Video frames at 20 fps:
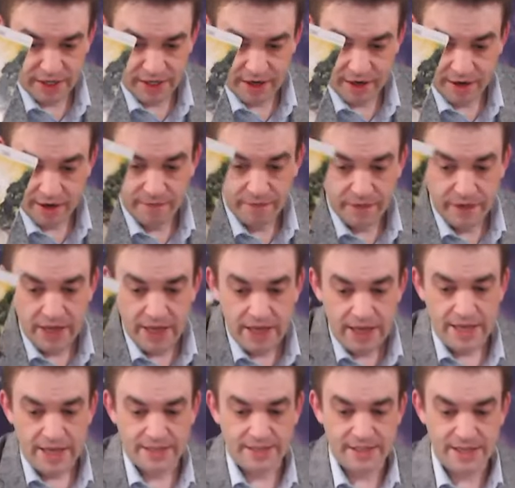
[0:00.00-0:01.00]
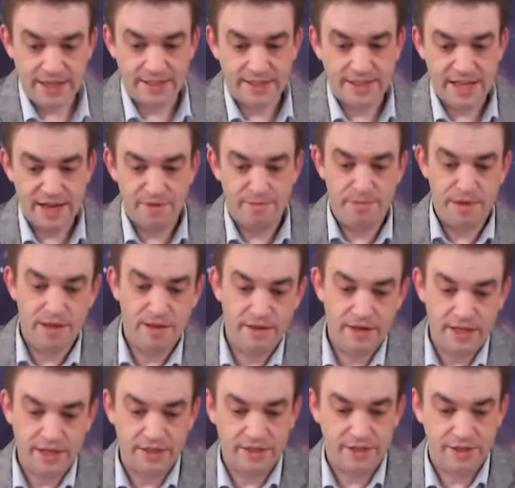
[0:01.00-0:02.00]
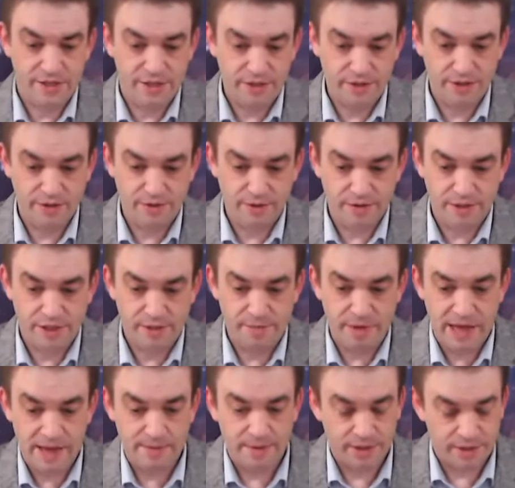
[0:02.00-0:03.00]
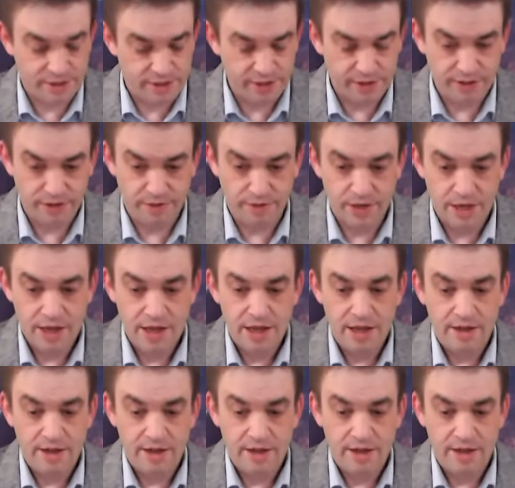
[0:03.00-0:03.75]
here. It's that ability to be able to